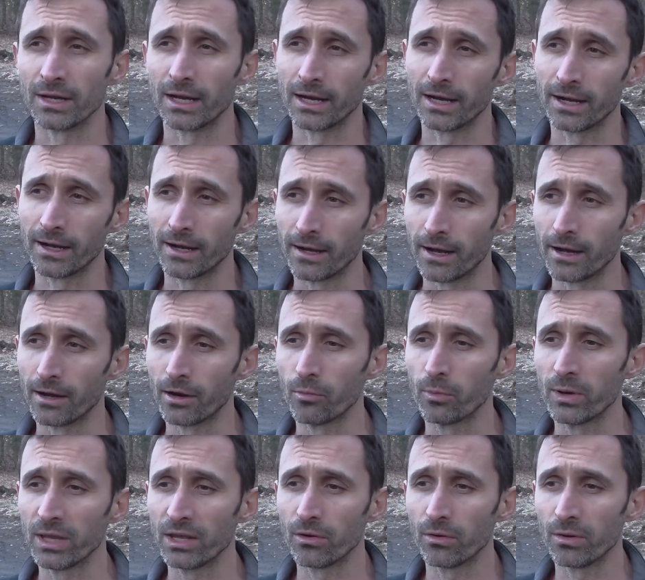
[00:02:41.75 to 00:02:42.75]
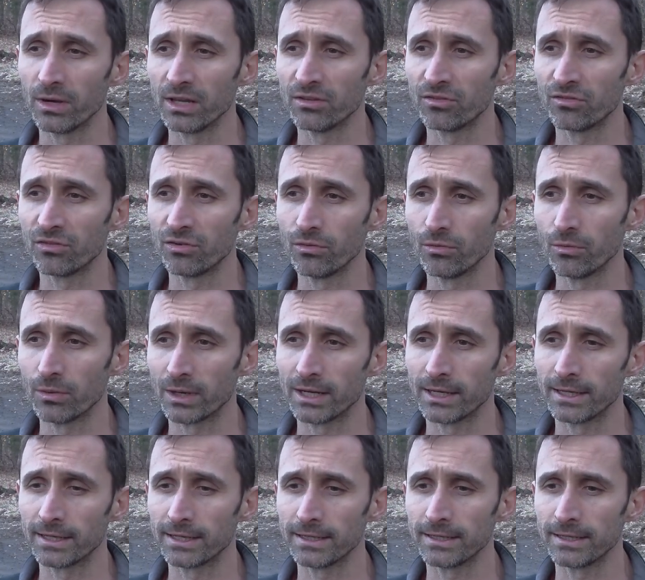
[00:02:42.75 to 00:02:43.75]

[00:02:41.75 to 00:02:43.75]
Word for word: Uh, are we going to... Uh,